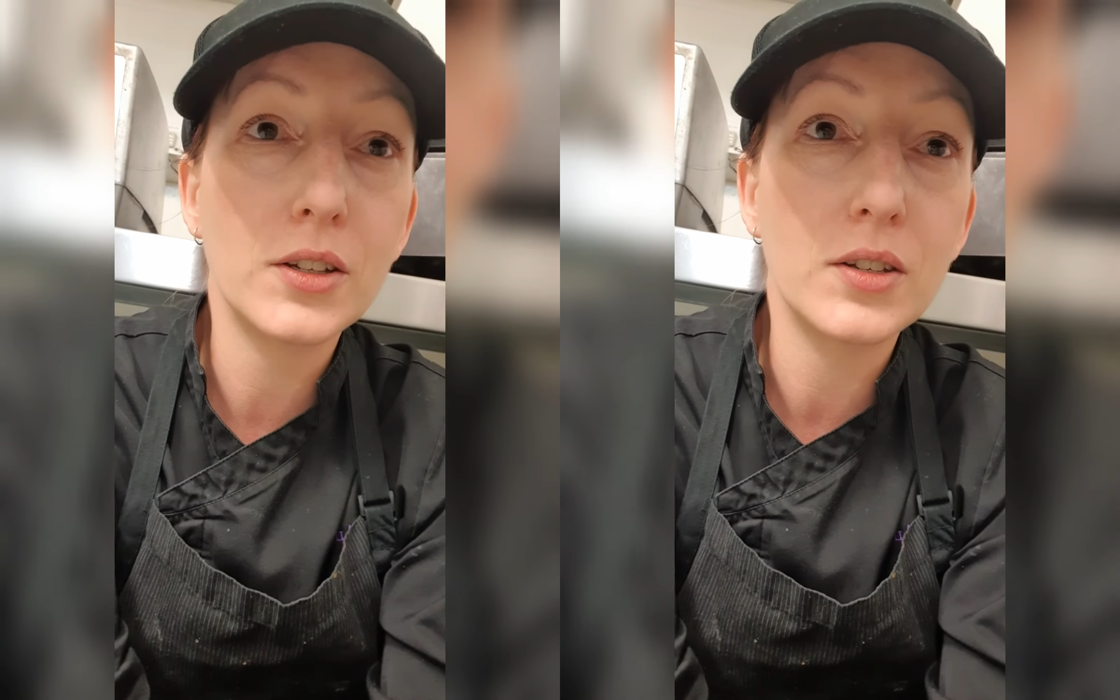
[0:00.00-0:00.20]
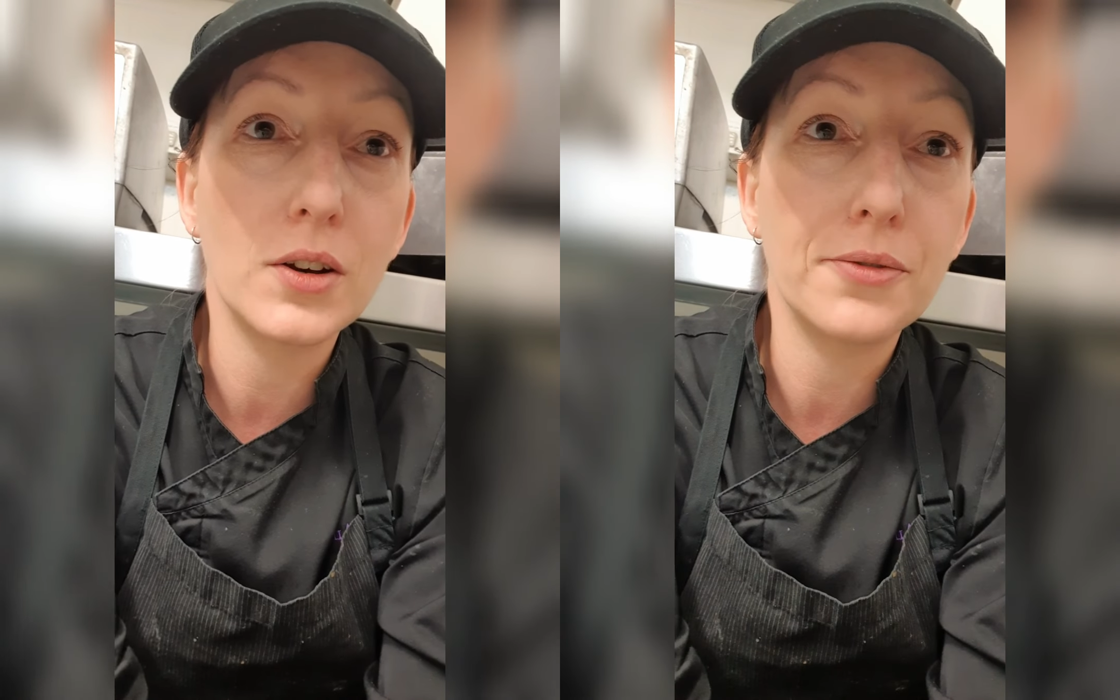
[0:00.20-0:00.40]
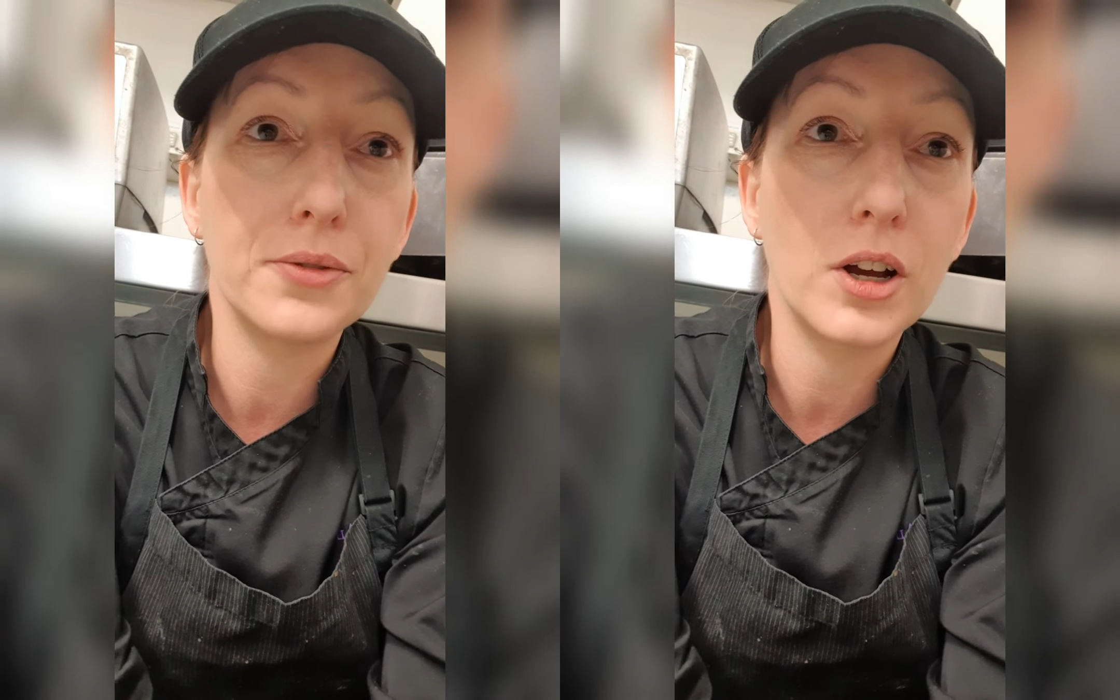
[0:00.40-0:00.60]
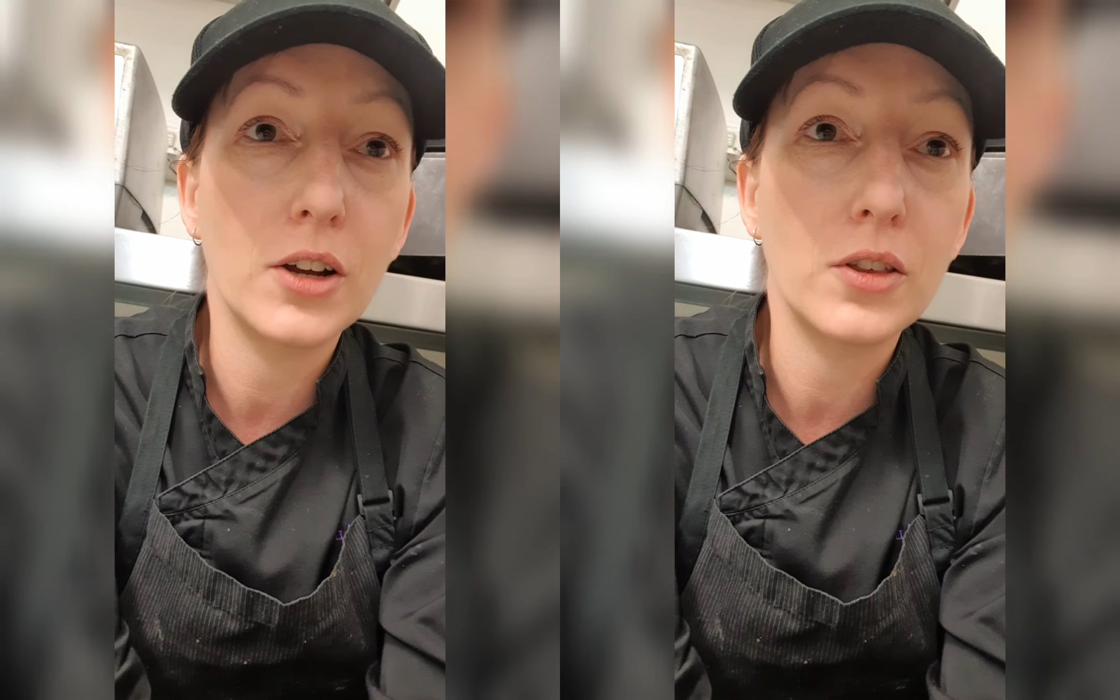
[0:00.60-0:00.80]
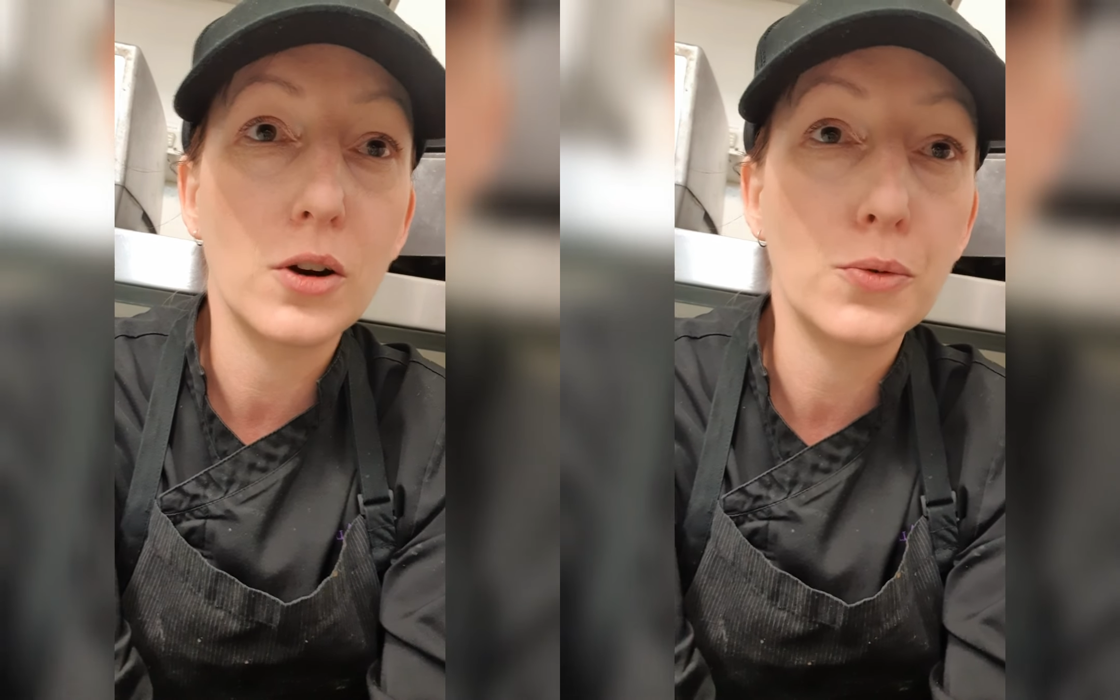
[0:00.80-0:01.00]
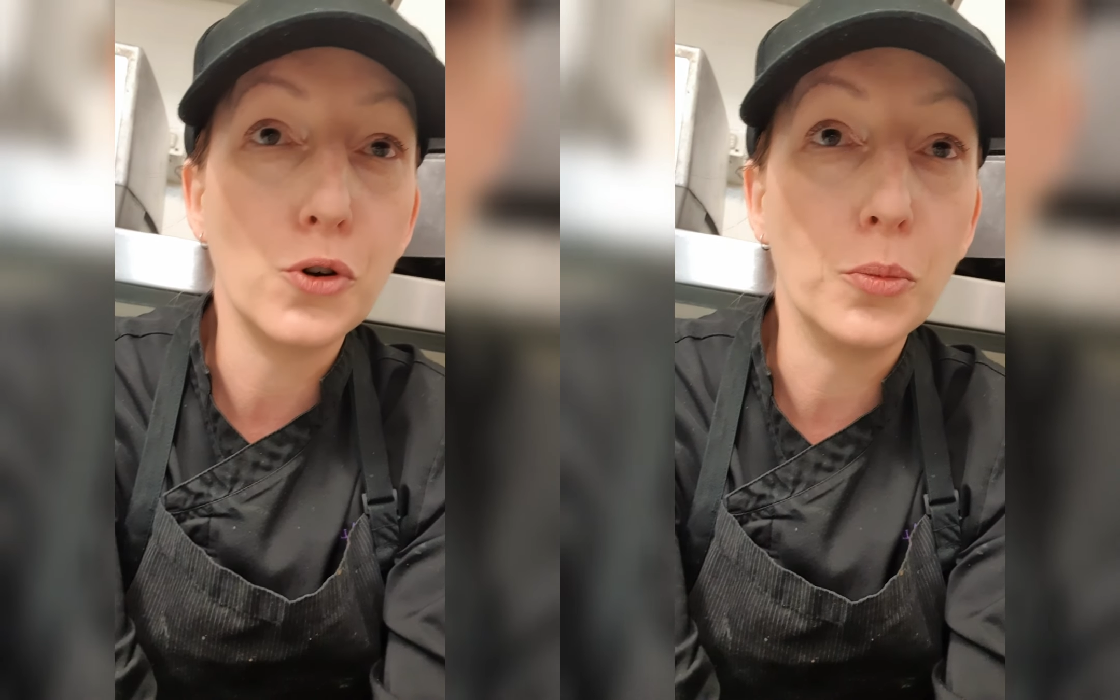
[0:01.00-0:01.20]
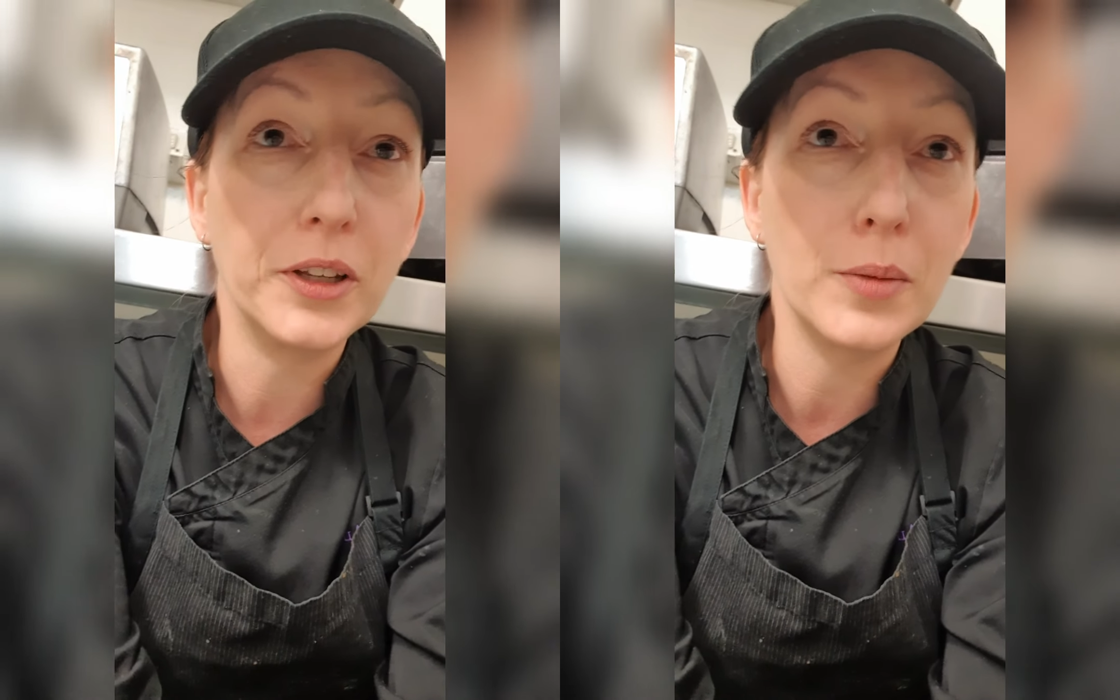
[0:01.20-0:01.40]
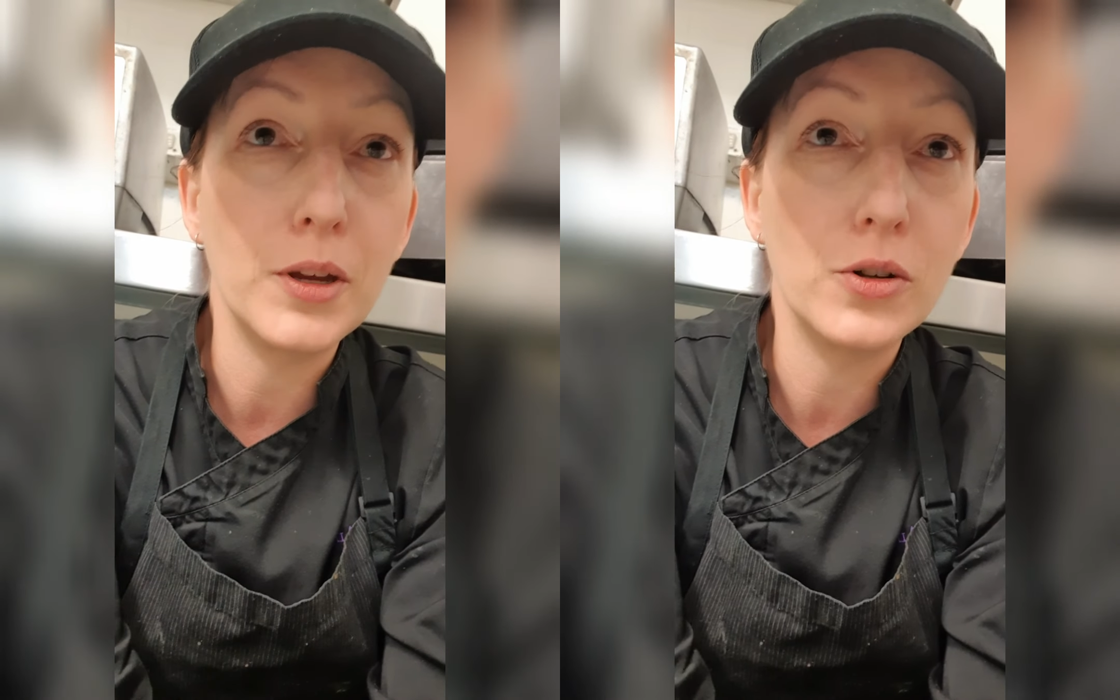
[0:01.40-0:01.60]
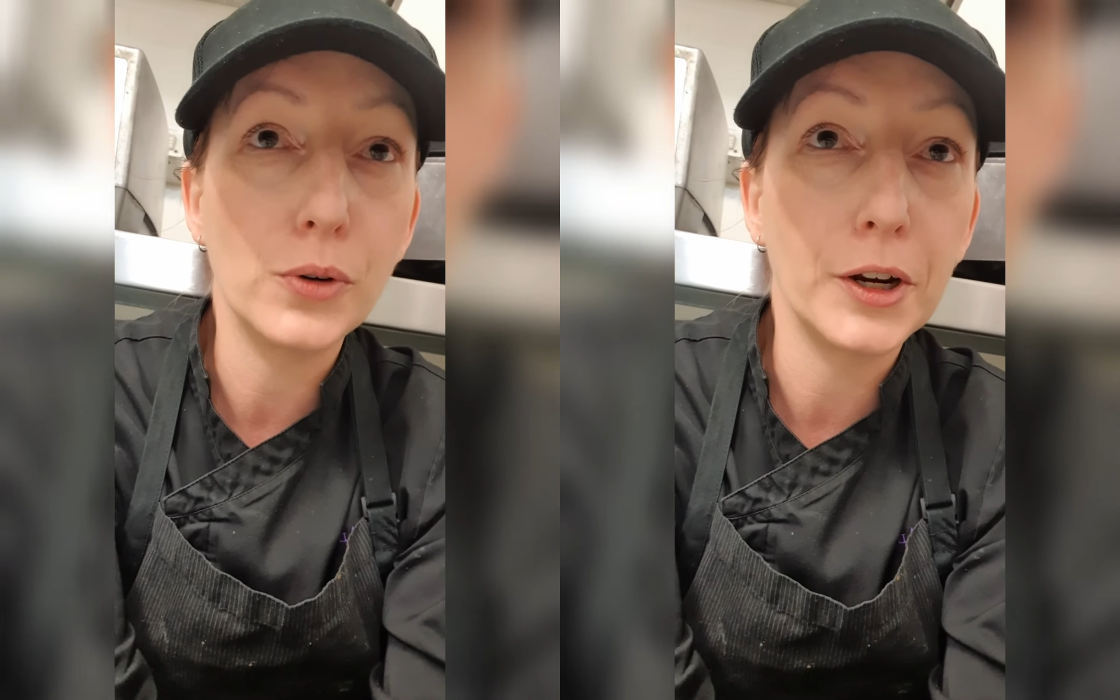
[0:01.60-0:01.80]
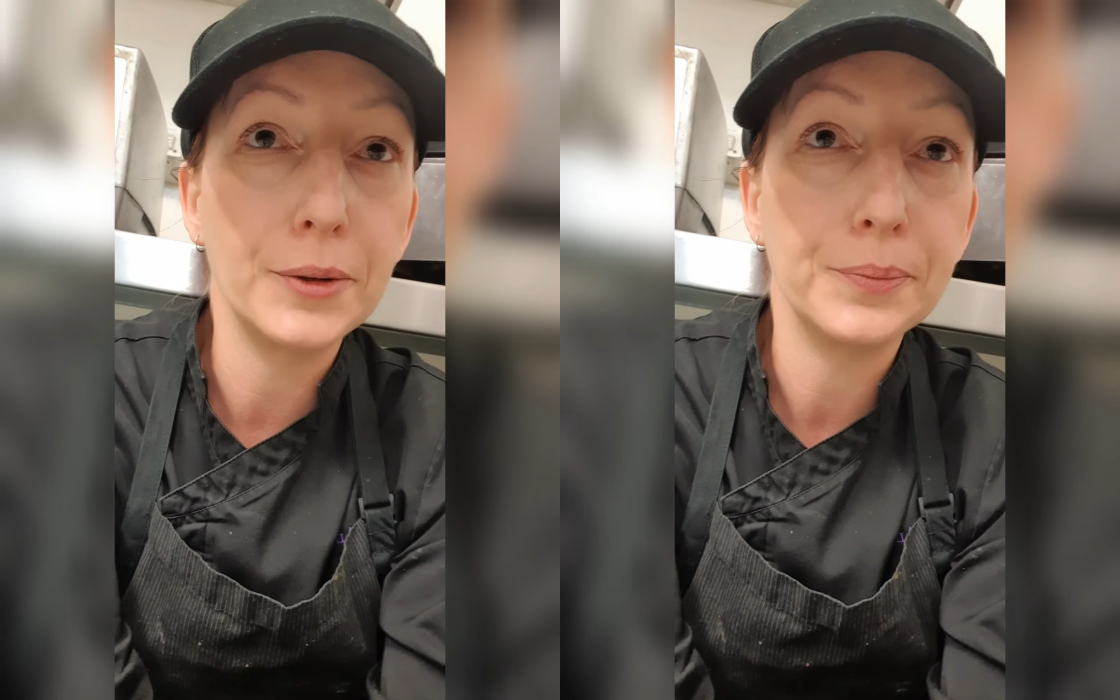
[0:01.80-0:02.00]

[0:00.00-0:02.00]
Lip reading: stuff like that I would normally be doing,